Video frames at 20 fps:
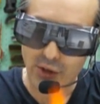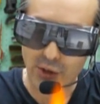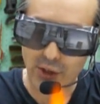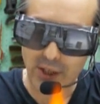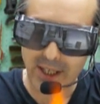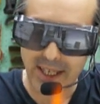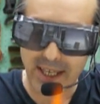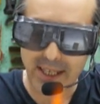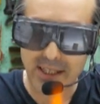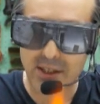you
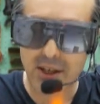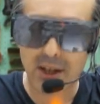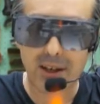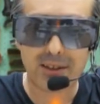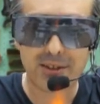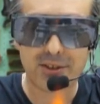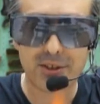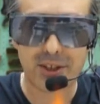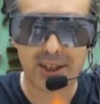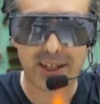can
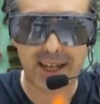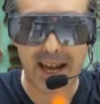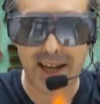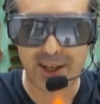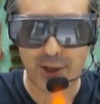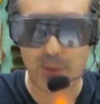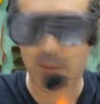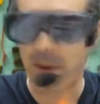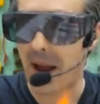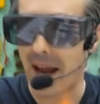indulge your
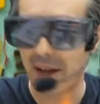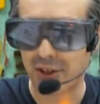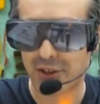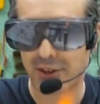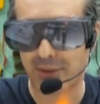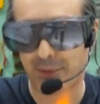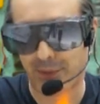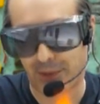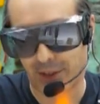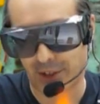
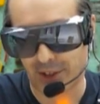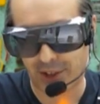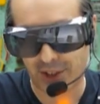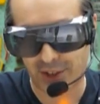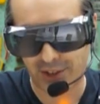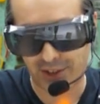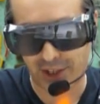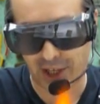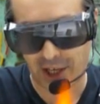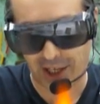passion for
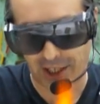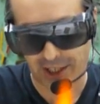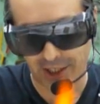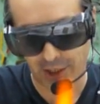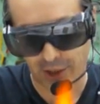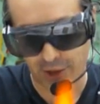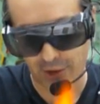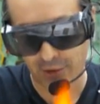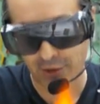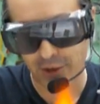colour.
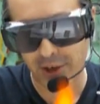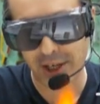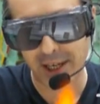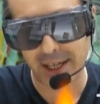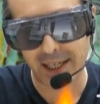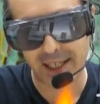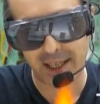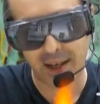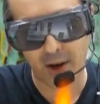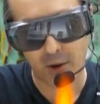You can
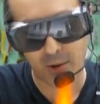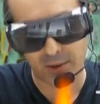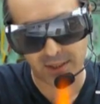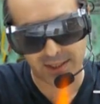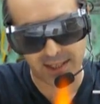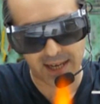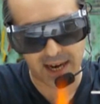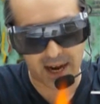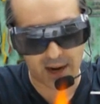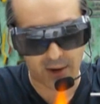really go to
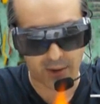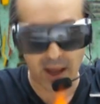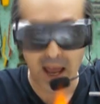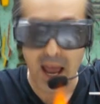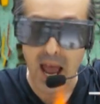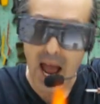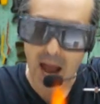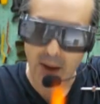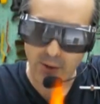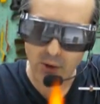town.
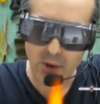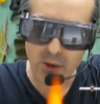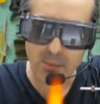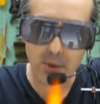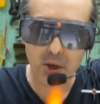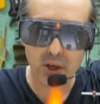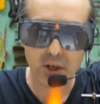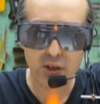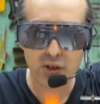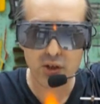I'm going to
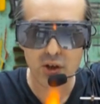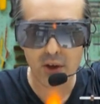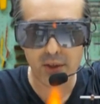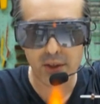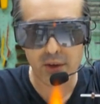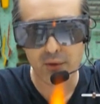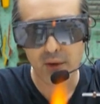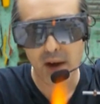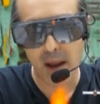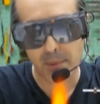put
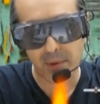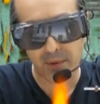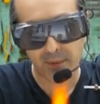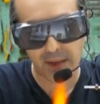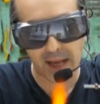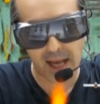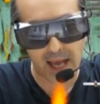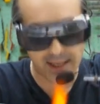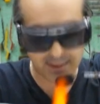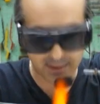another wrap of
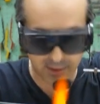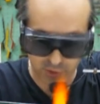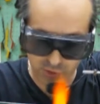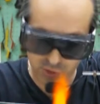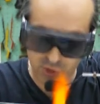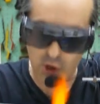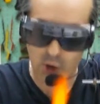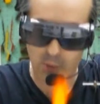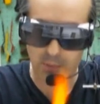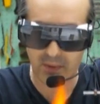glass on
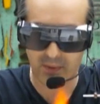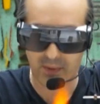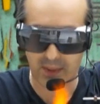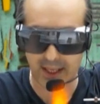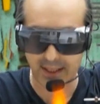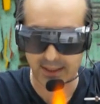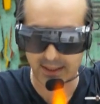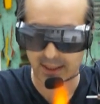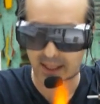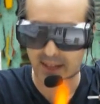top of
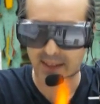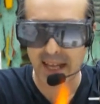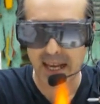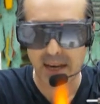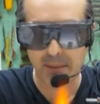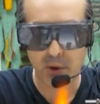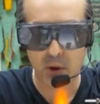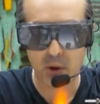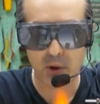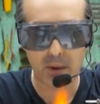this, and
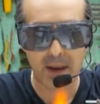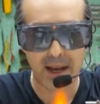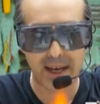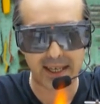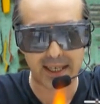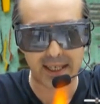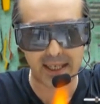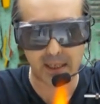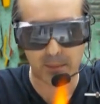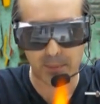then I'm going to add
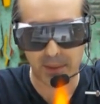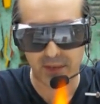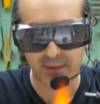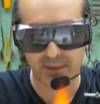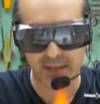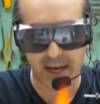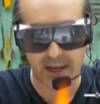a little bit of